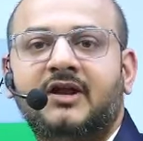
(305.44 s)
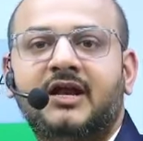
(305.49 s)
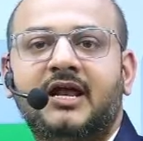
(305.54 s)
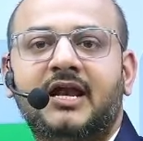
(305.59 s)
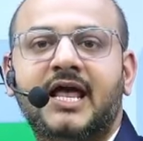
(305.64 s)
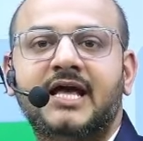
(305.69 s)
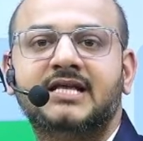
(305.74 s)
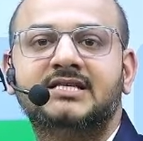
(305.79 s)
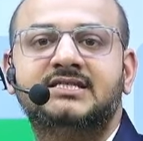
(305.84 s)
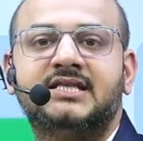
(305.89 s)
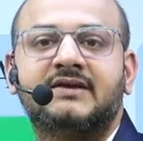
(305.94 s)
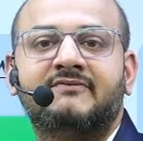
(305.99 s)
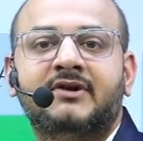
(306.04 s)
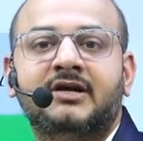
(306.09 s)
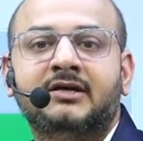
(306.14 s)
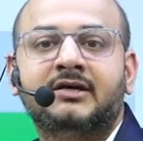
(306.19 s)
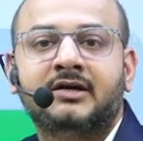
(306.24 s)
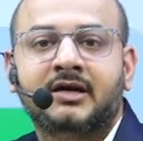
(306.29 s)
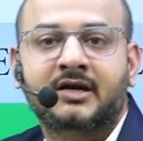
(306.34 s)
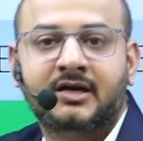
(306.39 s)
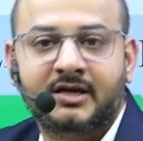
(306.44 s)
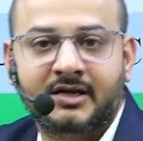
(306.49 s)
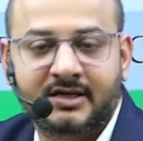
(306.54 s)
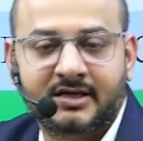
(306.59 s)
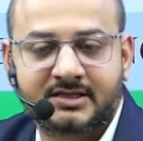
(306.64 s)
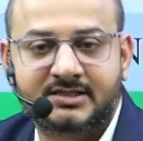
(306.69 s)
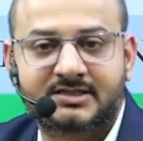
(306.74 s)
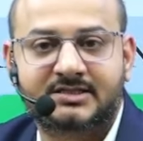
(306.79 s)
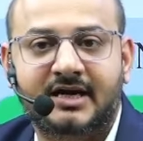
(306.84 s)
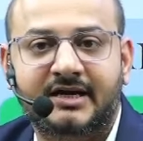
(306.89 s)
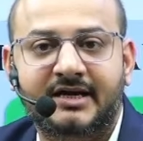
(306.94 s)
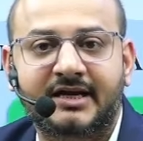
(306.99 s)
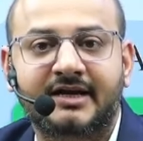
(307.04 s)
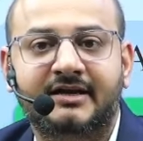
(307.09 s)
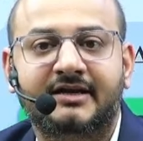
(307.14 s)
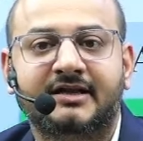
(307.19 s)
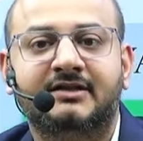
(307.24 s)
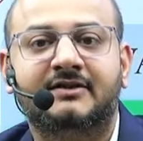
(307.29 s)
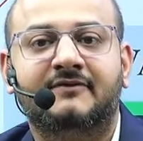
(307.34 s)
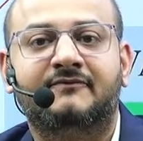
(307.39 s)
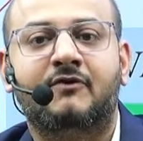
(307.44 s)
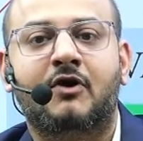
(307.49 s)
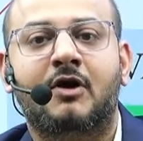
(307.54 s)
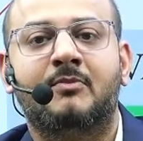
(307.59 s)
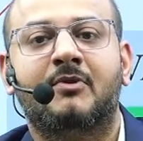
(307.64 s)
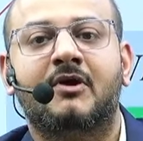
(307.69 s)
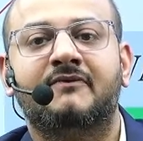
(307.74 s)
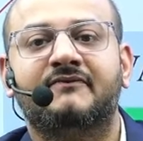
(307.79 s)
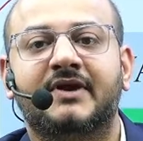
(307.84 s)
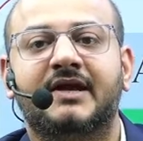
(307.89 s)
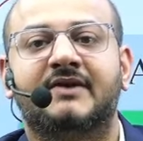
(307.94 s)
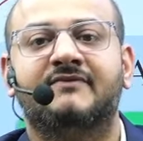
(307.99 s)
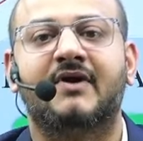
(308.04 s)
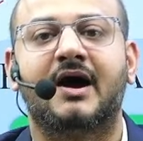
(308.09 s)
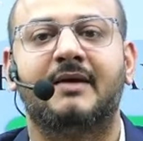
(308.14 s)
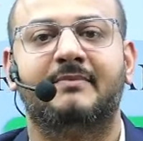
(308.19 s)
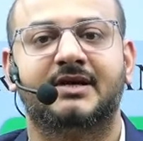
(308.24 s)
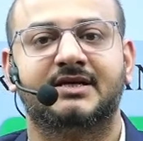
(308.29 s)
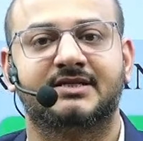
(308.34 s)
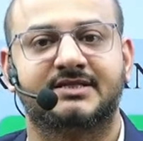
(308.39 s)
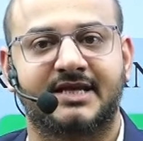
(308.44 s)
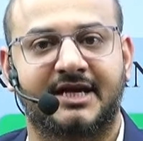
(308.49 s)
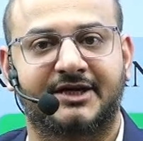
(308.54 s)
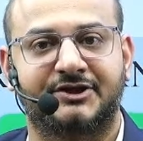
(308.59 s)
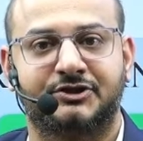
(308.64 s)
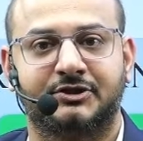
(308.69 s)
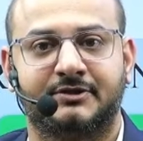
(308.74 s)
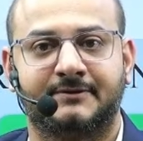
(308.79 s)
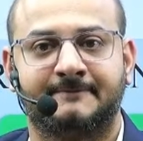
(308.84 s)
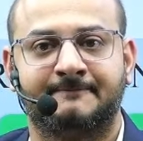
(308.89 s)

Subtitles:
Alliance, they will study it in the form of environment section.